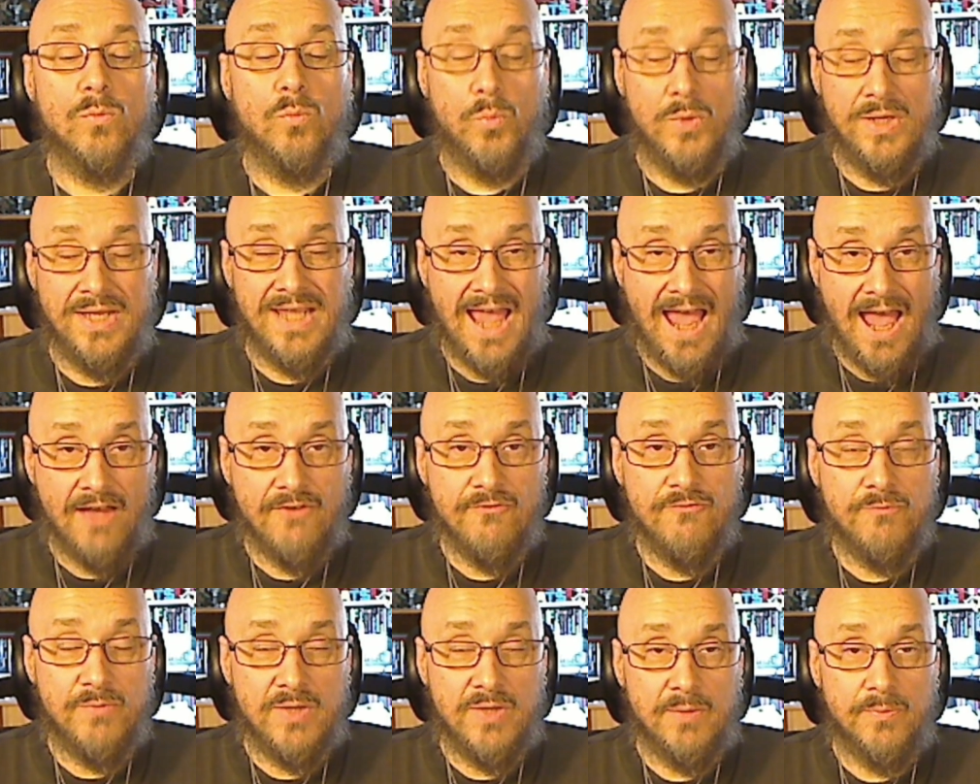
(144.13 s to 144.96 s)
we
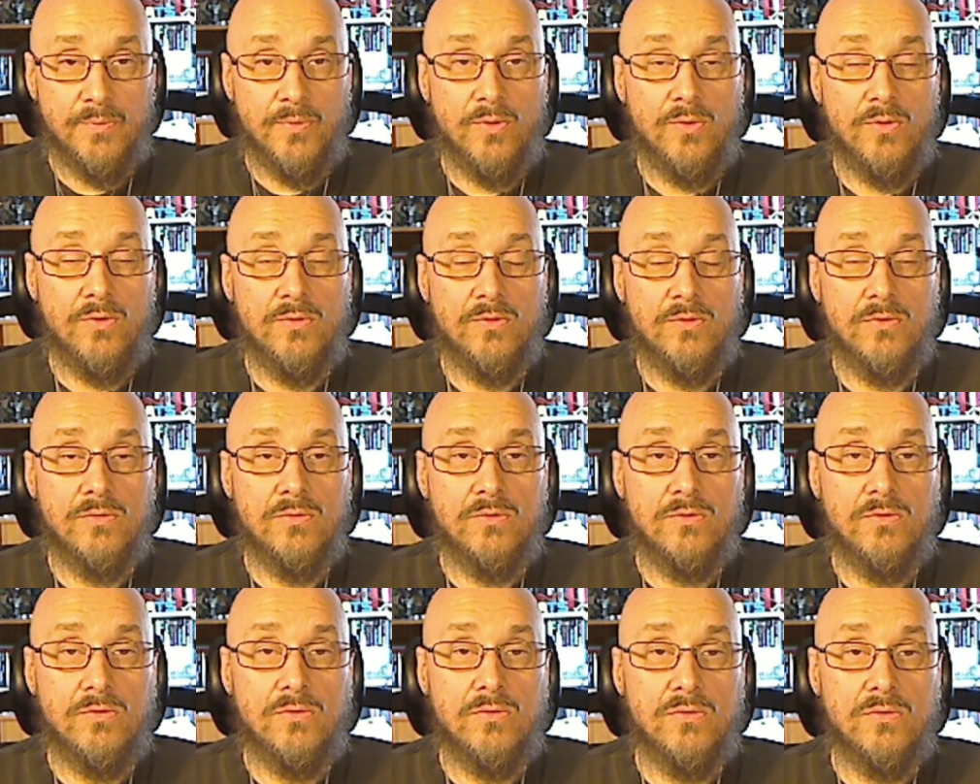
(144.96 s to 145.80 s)
have people
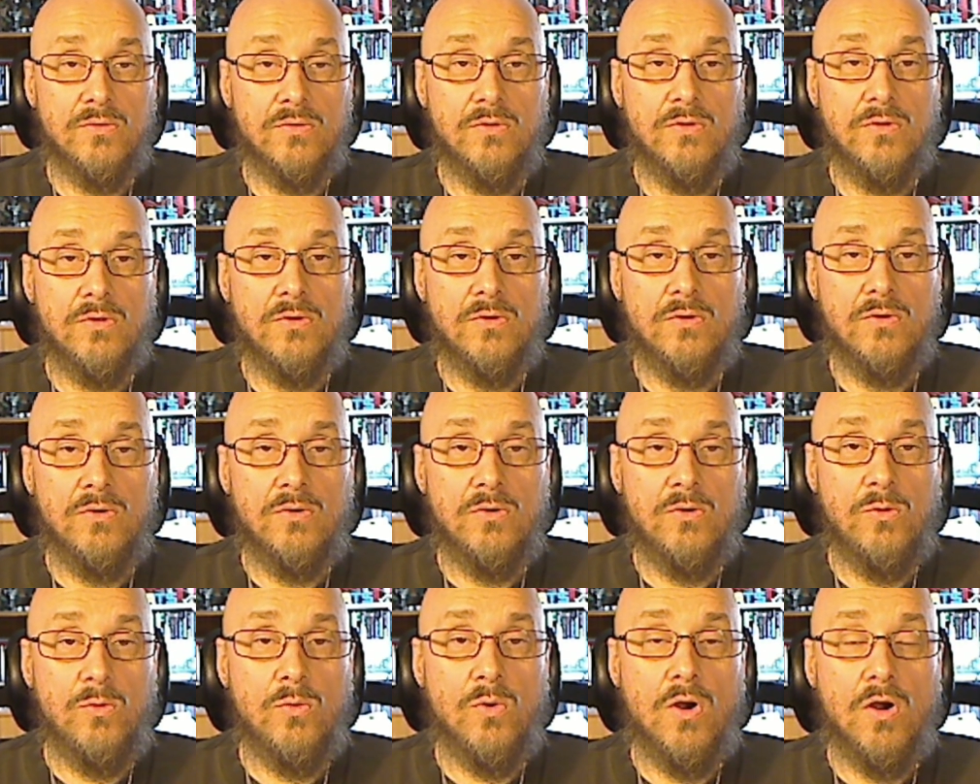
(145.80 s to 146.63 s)

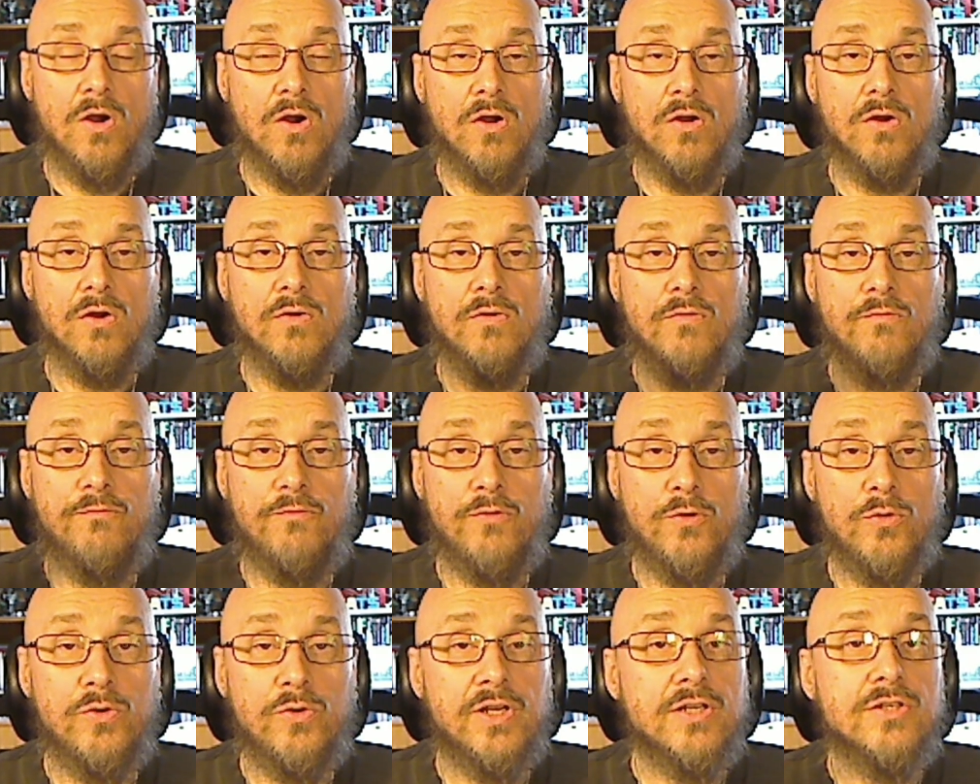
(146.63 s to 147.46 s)
who are
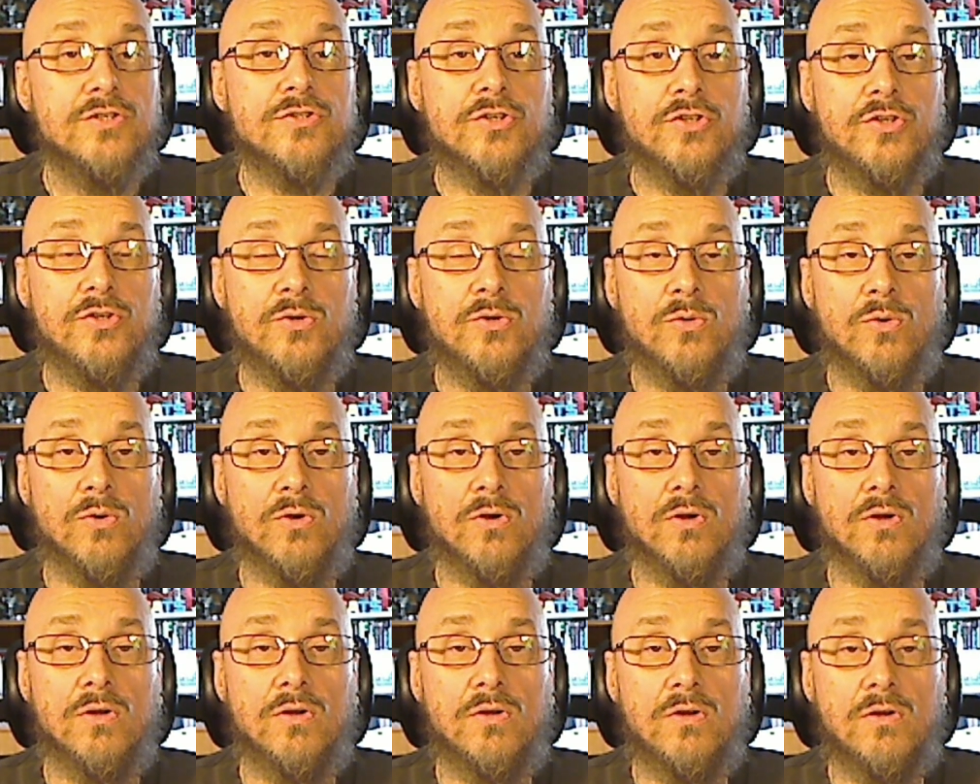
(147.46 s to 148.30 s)
food
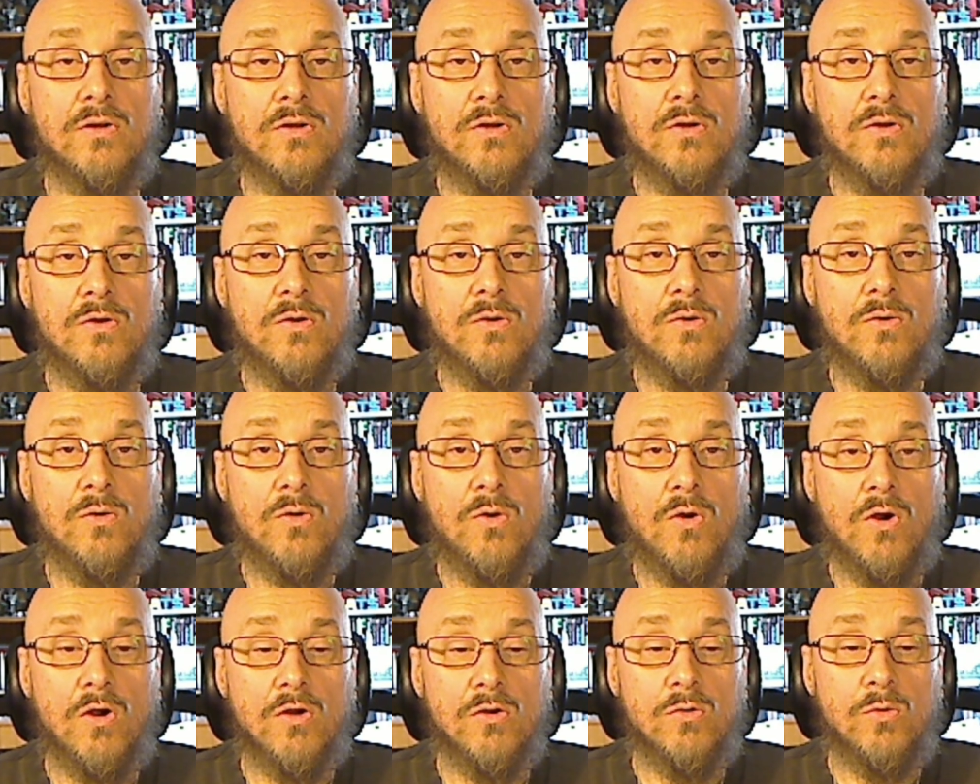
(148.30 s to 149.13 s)
insecure
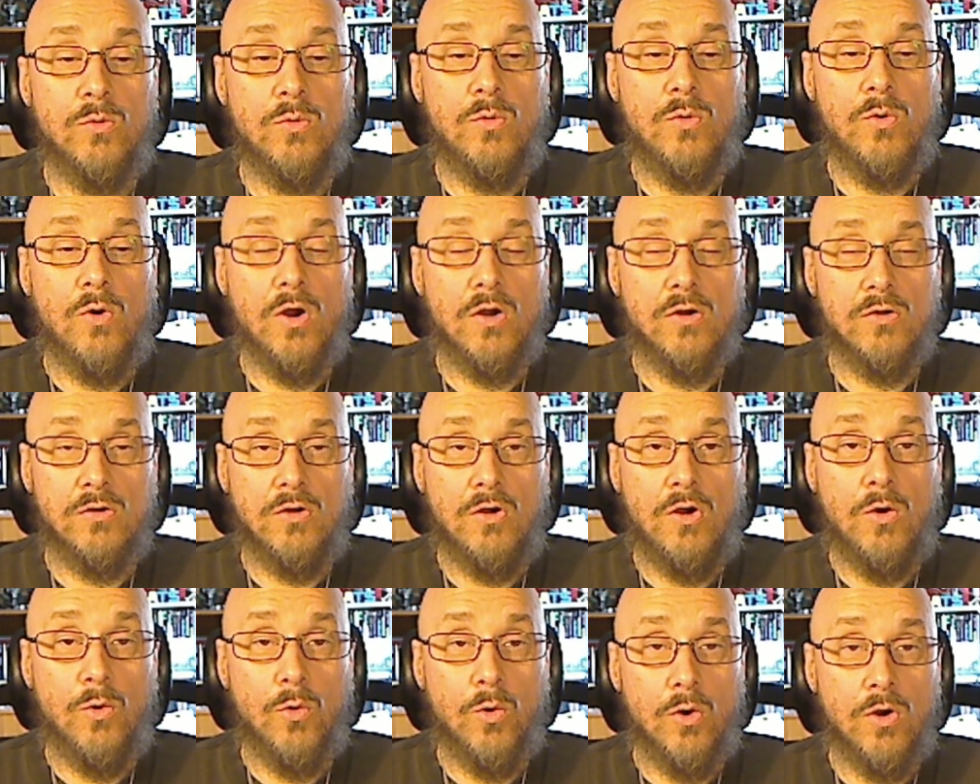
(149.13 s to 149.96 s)
or who
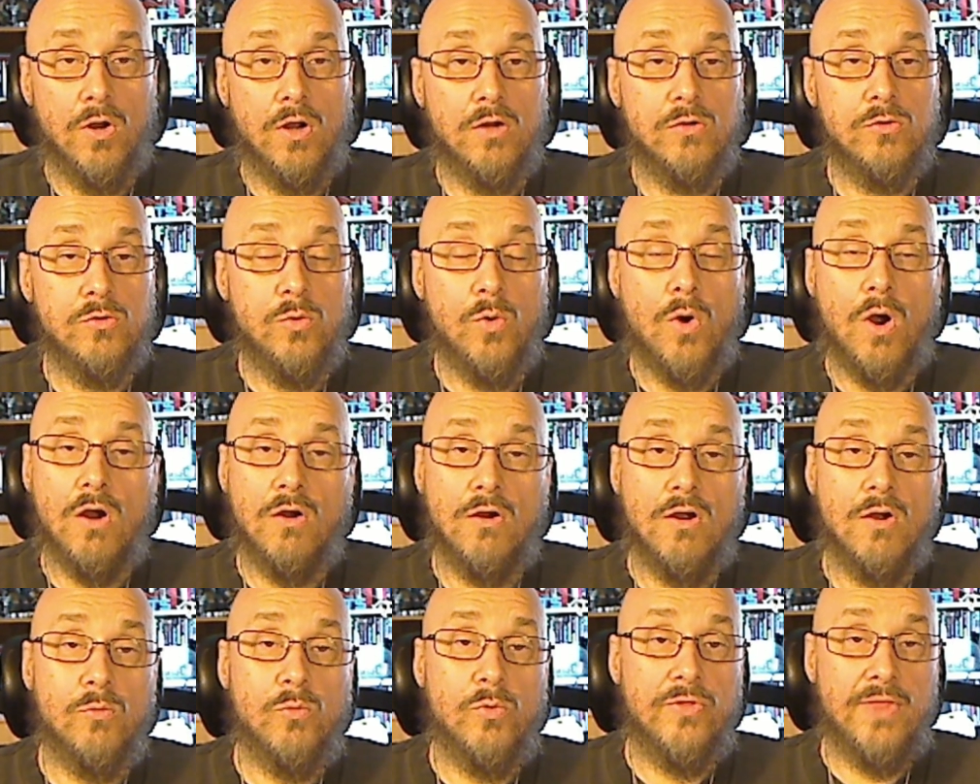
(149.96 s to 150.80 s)

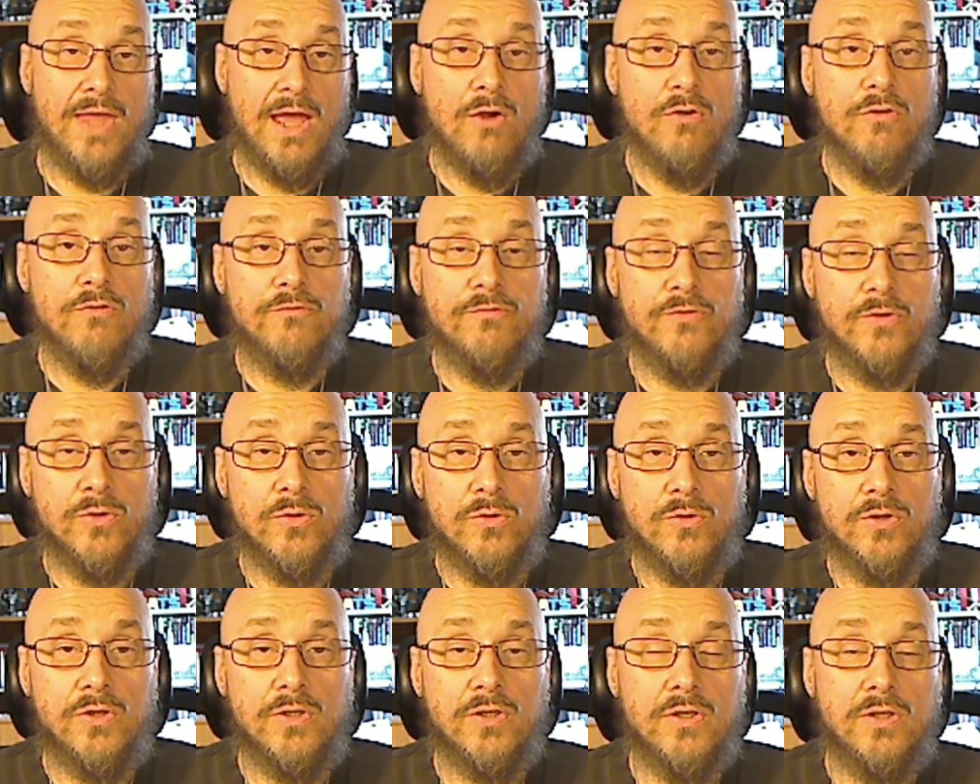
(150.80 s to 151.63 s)
are without
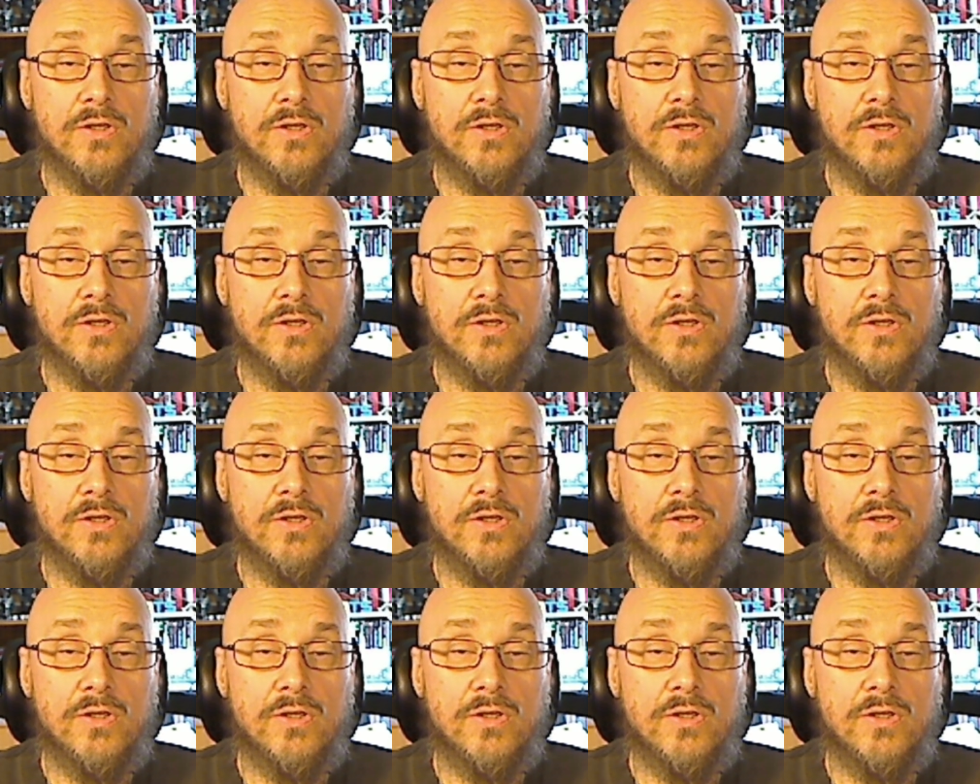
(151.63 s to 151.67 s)
food